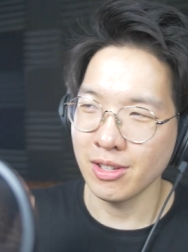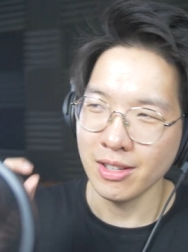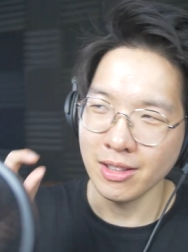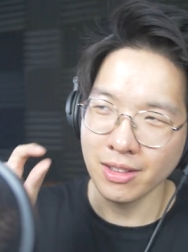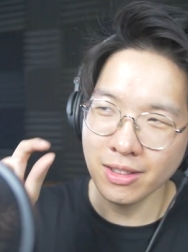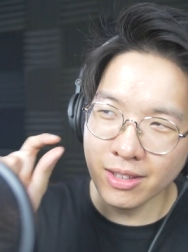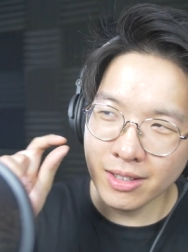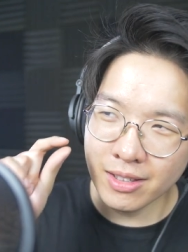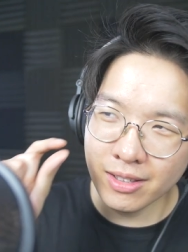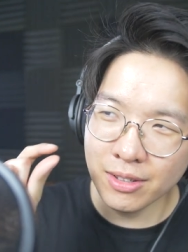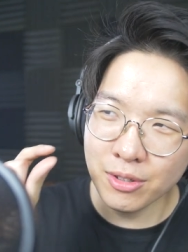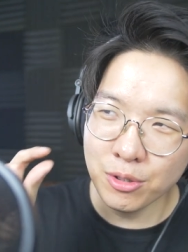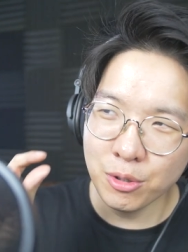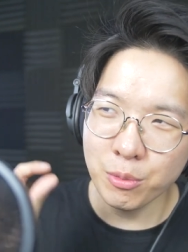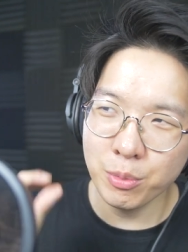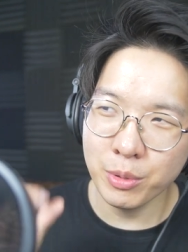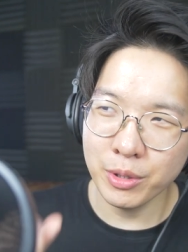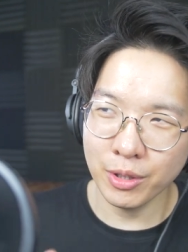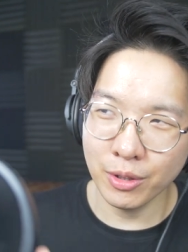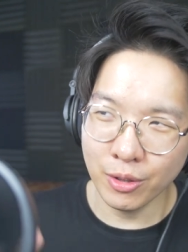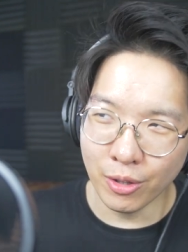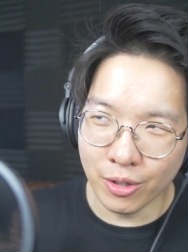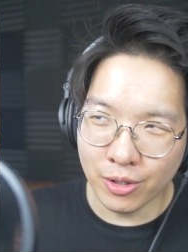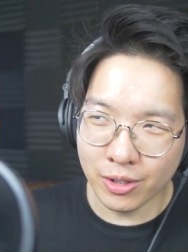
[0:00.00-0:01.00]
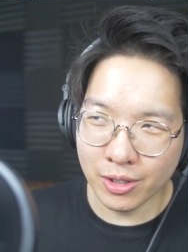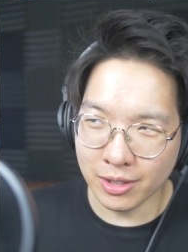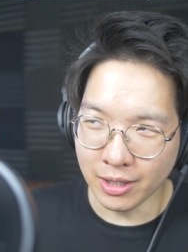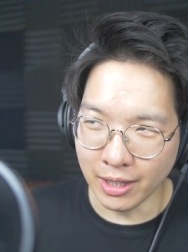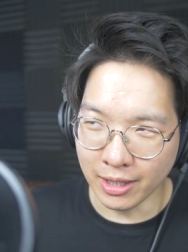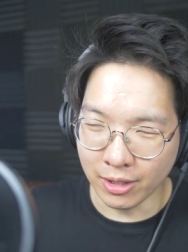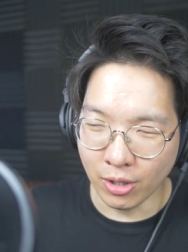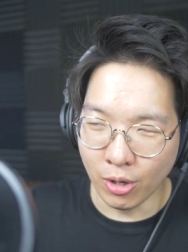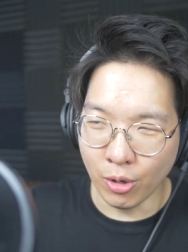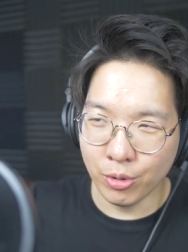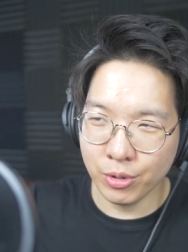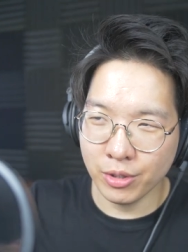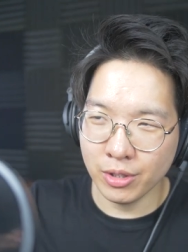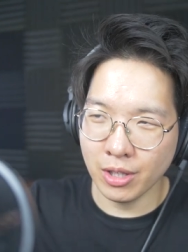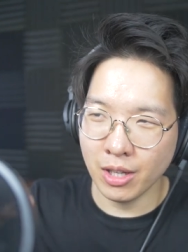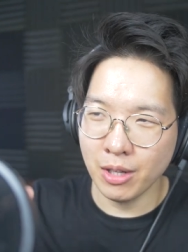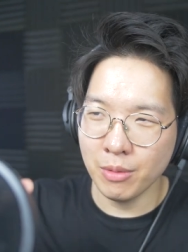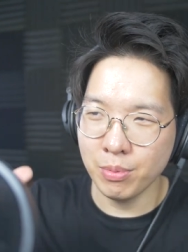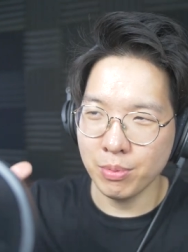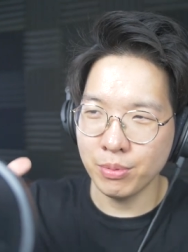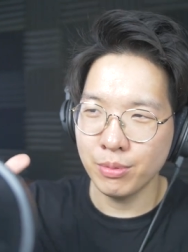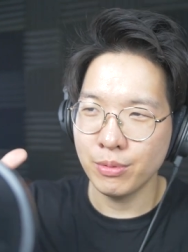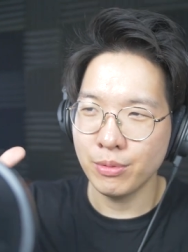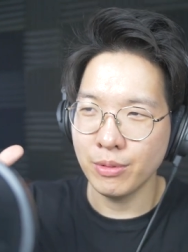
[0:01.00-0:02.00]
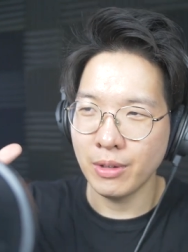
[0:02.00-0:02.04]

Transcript: a little bit longer, like hold it up